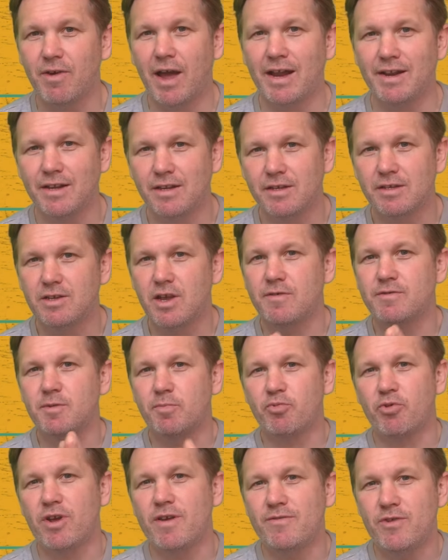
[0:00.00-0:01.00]
and it deserves a
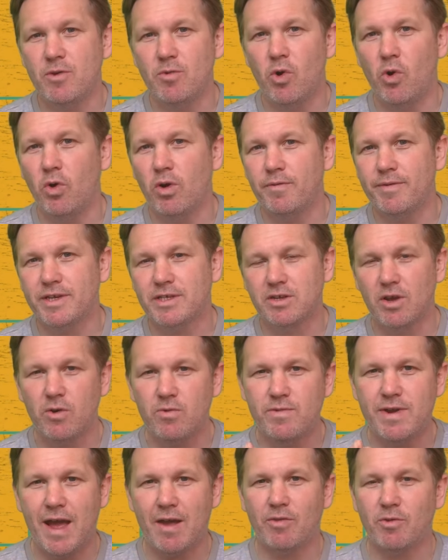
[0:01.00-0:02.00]
preview all of its
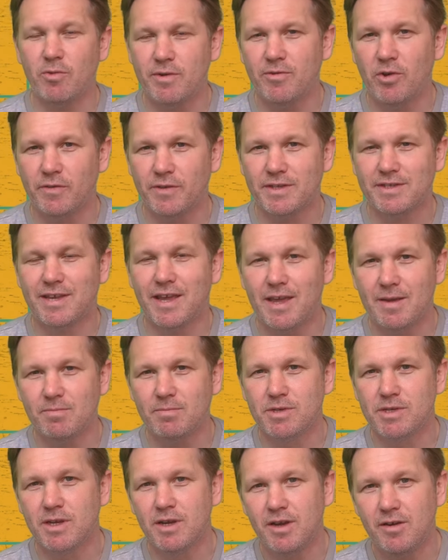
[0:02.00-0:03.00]
own now that we've got the
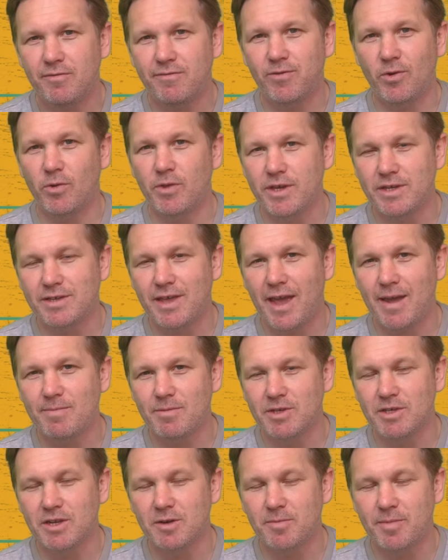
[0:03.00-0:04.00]
teams for this game
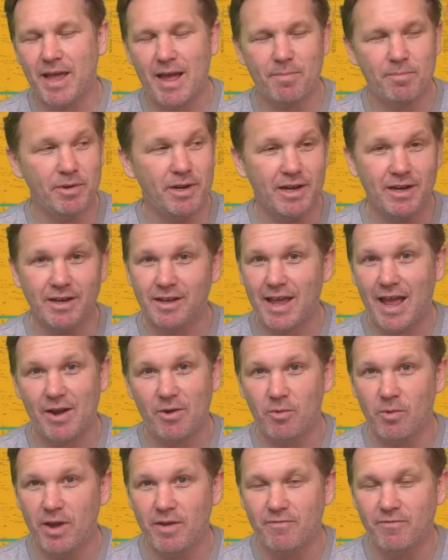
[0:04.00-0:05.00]
that's going to be happening.
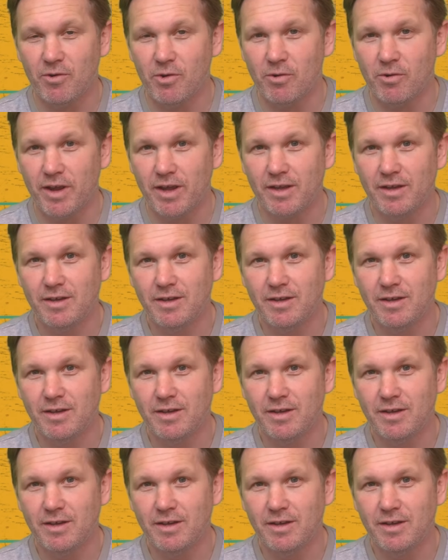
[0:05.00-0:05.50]
Cannot wait for it.